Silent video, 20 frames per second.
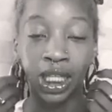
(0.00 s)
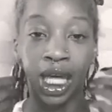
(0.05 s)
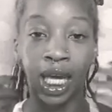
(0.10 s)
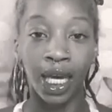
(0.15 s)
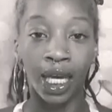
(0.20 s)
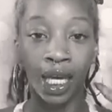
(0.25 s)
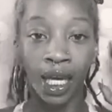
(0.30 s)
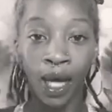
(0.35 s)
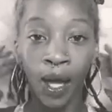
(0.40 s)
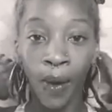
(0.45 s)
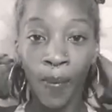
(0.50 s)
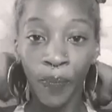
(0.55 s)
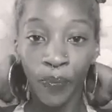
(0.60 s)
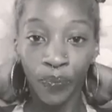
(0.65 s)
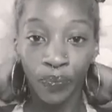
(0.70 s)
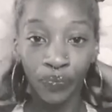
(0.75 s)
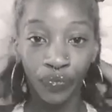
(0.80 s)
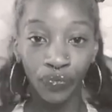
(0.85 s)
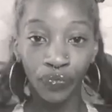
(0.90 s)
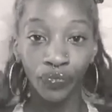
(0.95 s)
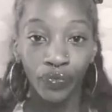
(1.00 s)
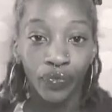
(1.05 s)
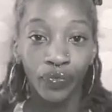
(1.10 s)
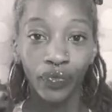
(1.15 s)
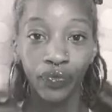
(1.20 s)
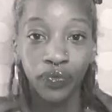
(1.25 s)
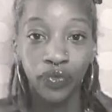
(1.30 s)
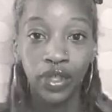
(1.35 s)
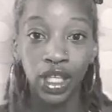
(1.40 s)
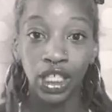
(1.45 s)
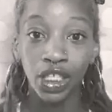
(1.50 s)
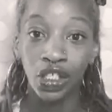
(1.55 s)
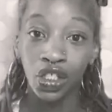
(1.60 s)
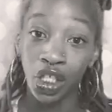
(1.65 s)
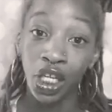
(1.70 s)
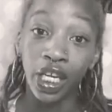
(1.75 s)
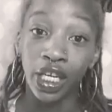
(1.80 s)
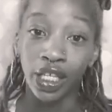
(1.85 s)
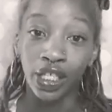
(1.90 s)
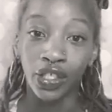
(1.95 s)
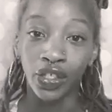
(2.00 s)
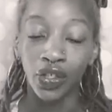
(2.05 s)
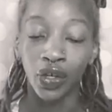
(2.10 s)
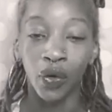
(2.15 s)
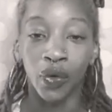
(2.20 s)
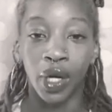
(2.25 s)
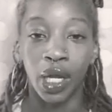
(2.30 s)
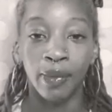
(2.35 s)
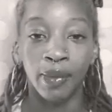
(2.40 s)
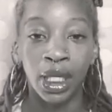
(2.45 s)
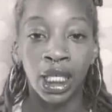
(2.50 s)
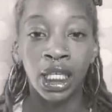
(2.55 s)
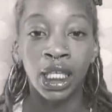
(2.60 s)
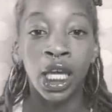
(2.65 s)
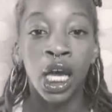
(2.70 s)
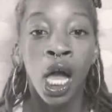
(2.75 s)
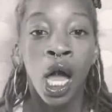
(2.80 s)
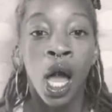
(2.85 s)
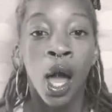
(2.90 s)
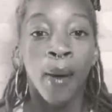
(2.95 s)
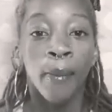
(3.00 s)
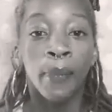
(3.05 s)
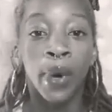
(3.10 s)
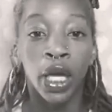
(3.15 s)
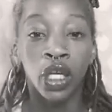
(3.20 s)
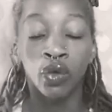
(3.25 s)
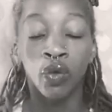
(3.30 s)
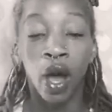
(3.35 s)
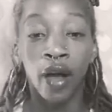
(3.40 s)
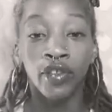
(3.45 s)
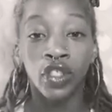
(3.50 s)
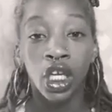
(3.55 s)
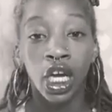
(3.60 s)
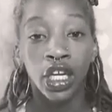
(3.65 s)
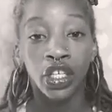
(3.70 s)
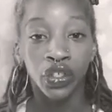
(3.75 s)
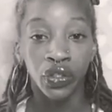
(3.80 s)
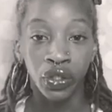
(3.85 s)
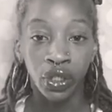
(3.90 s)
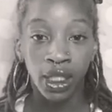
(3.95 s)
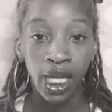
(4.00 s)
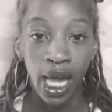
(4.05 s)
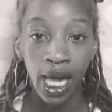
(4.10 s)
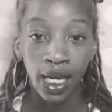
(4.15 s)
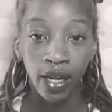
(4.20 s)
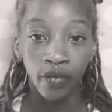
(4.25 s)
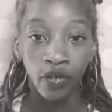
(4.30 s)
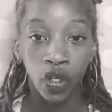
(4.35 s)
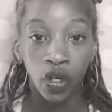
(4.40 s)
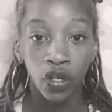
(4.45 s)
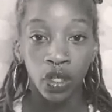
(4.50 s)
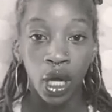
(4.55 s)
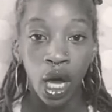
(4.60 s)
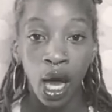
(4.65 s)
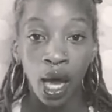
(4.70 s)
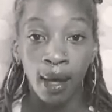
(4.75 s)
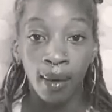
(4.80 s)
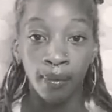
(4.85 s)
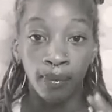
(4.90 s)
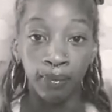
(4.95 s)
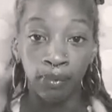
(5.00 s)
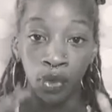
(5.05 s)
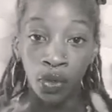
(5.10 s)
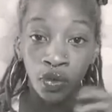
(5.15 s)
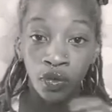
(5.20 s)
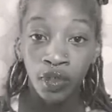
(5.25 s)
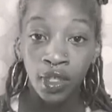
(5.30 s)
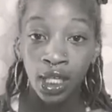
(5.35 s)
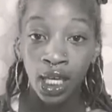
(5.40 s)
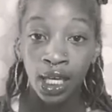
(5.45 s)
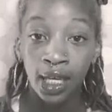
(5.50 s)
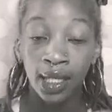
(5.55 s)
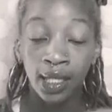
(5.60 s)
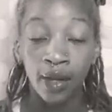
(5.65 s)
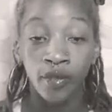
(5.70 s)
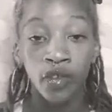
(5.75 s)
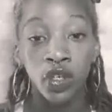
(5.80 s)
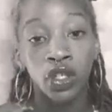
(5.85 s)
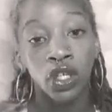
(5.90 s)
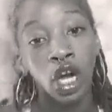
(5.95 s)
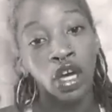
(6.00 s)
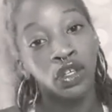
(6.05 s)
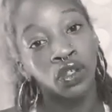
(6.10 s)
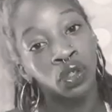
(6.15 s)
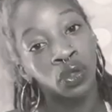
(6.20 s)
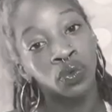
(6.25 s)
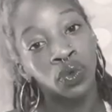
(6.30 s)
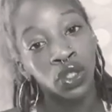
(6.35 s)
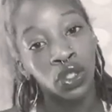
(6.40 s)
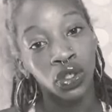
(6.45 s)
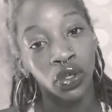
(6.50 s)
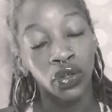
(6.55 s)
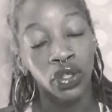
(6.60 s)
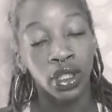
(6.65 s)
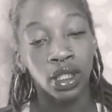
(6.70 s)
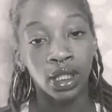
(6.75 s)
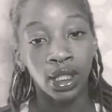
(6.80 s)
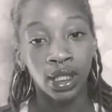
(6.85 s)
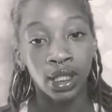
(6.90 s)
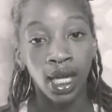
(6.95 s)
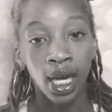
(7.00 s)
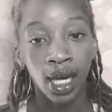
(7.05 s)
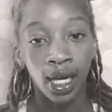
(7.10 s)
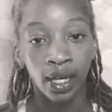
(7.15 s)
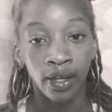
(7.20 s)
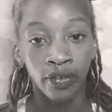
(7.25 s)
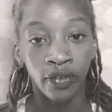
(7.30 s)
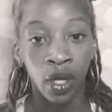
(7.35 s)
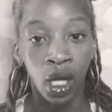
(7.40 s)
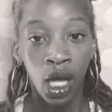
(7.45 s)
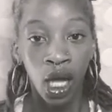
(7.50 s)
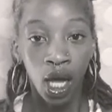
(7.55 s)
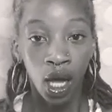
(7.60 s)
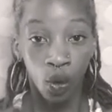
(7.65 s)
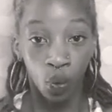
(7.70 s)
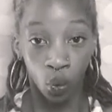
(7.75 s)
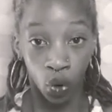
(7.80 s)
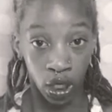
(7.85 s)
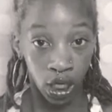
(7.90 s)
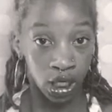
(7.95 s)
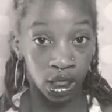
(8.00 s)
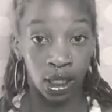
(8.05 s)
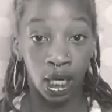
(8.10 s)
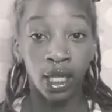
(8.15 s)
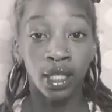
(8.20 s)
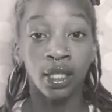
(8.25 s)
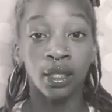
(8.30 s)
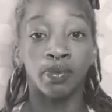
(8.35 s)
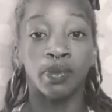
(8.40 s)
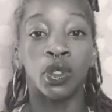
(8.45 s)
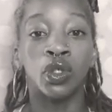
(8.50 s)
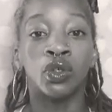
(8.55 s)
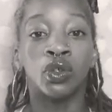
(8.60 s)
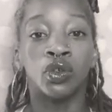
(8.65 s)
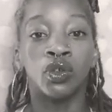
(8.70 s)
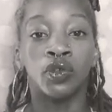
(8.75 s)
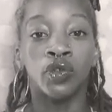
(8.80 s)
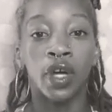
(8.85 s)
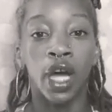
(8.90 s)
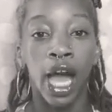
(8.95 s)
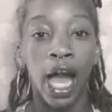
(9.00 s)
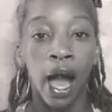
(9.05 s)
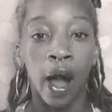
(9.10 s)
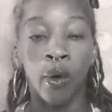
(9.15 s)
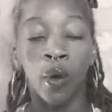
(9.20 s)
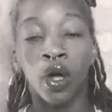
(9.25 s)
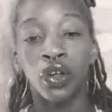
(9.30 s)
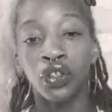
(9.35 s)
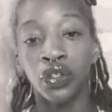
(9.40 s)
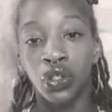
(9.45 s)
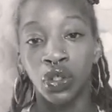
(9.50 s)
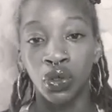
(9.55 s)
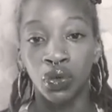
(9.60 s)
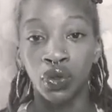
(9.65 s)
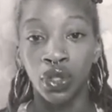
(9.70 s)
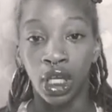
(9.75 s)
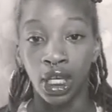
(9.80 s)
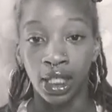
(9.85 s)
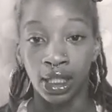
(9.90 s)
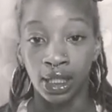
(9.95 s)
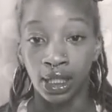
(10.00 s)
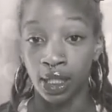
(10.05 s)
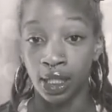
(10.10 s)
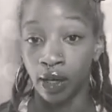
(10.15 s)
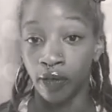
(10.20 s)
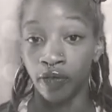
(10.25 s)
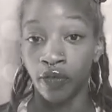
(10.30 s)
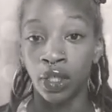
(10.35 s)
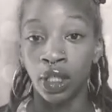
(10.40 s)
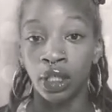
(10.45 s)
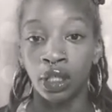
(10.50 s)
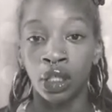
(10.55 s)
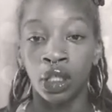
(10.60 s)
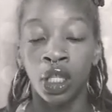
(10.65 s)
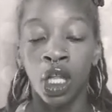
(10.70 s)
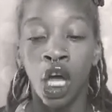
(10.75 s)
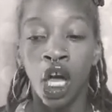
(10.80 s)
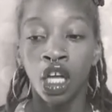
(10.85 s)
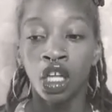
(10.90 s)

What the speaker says: Like, shit, you know what I mean? But you have to understand, if you're not moving it and if you're not doing certain stuff, when it does move, how else do you think it's gonna feel?